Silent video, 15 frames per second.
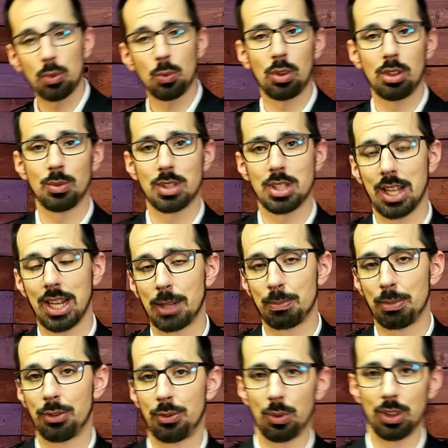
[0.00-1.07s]
world was like
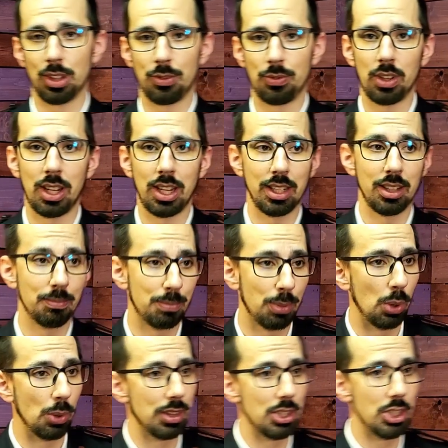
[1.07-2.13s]
before the flood,
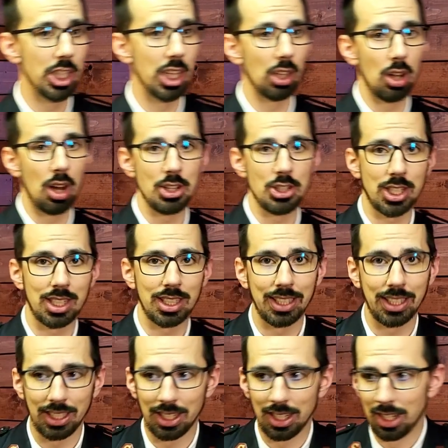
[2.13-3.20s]
both
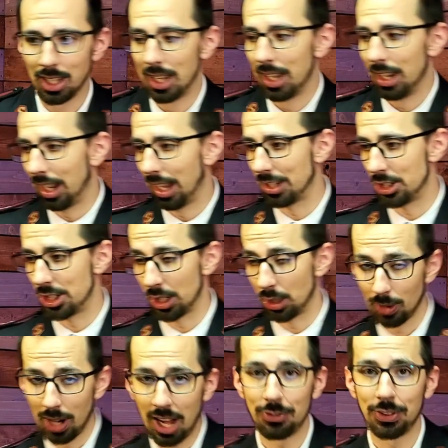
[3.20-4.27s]
geologically and
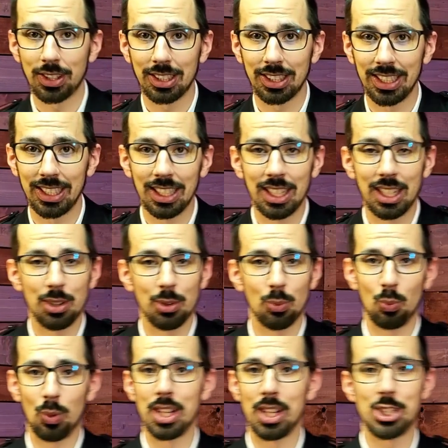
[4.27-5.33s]
geographically,
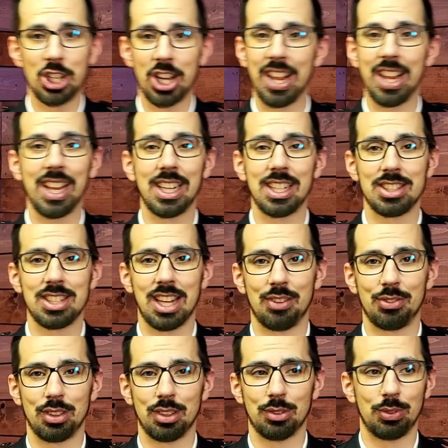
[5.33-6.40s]
what changed
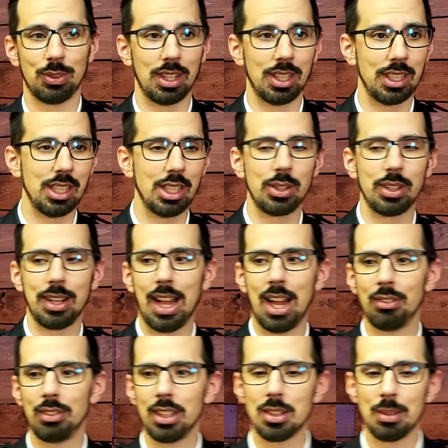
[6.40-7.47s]
after the flood. And you can
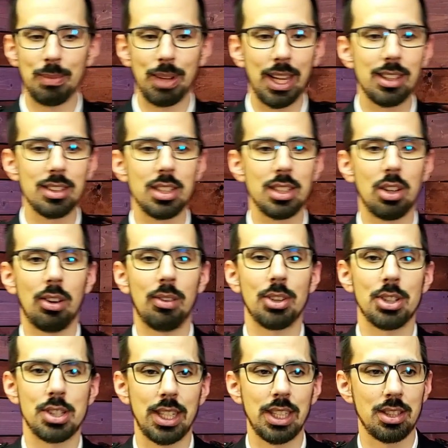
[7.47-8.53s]
have these amazing
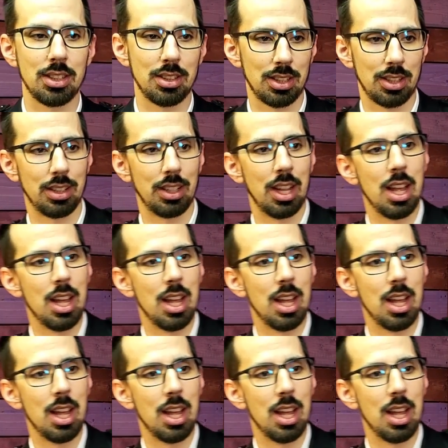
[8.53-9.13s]
conversations and